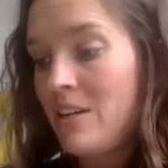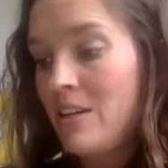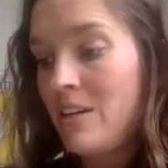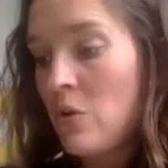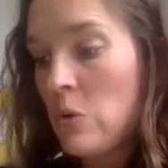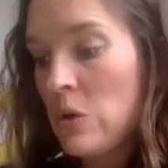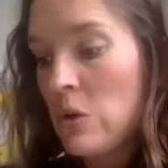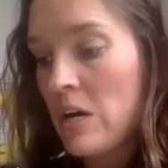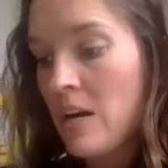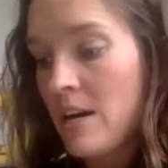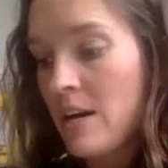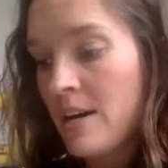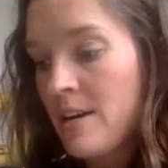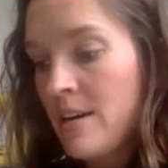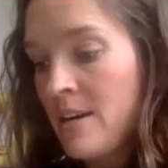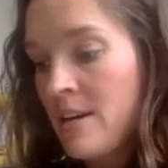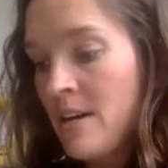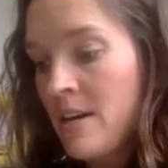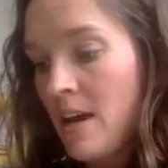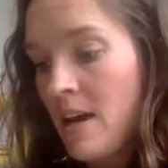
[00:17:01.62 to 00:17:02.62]
your
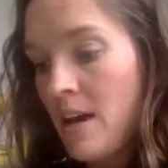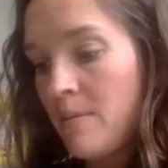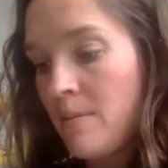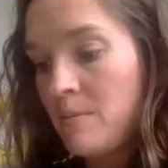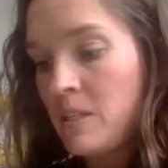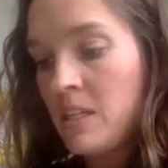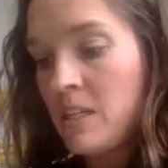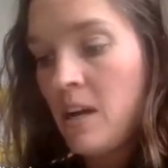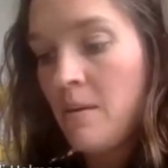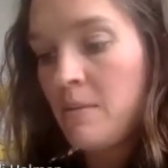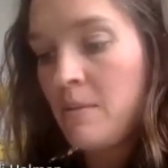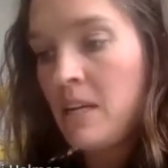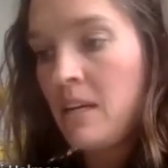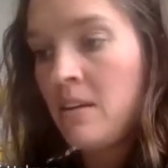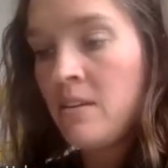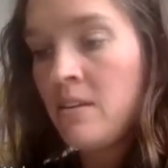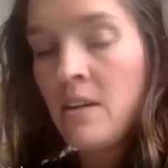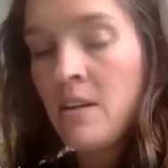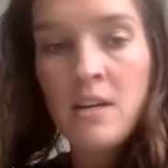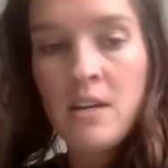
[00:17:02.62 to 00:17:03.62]

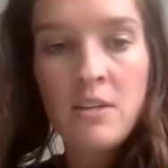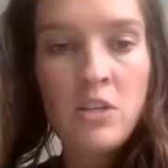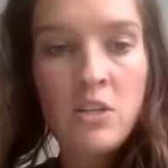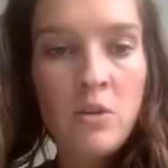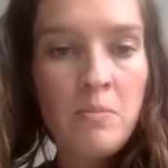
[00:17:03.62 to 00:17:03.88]
denominator there and don't